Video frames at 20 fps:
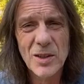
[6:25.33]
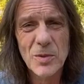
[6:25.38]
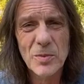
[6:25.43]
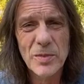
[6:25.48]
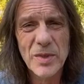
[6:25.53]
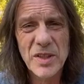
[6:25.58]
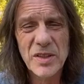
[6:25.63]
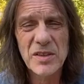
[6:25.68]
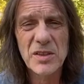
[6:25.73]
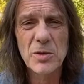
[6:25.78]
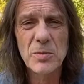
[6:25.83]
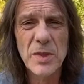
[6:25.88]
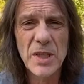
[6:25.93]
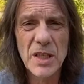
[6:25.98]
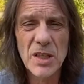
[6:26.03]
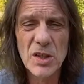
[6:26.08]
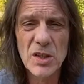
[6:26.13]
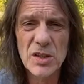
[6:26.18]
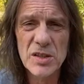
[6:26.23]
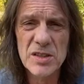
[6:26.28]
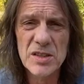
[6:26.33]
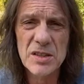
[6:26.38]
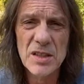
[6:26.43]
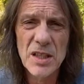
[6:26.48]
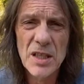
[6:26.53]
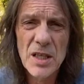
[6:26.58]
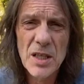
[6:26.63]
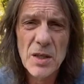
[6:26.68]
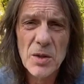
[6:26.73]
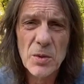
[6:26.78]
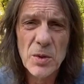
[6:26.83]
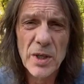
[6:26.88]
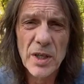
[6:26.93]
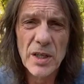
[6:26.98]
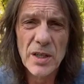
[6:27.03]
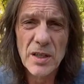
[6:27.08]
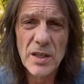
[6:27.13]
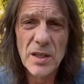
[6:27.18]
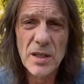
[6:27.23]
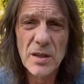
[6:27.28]
misdemeanors,
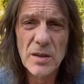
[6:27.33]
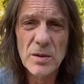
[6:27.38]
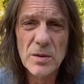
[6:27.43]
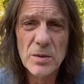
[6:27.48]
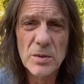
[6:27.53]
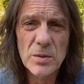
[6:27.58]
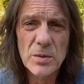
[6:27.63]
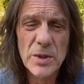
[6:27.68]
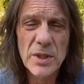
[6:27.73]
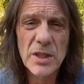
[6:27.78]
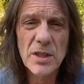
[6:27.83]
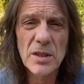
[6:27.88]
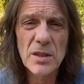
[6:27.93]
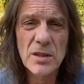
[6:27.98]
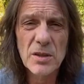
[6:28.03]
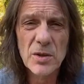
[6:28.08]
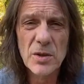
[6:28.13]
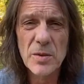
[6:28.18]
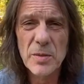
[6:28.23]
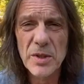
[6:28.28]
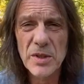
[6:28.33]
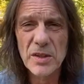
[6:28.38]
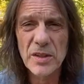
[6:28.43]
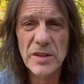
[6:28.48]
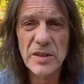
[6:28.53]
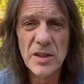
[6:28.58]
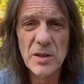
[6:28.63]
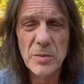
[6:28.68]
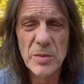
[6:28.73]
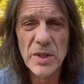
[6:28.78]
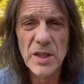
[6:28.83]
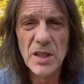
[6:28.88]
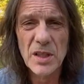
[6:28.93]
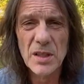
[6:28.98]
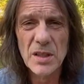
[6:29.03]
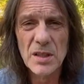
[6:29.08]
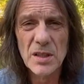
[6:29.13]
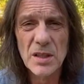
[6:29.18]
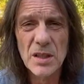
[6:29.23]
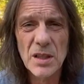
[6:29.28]
when real criminals are
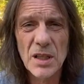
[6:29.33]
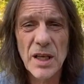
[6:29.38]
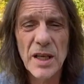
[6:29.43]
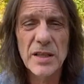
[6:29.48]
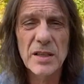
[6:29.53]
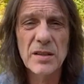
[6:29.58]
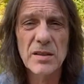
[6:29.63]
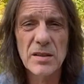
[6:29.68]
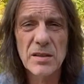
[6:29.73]
being let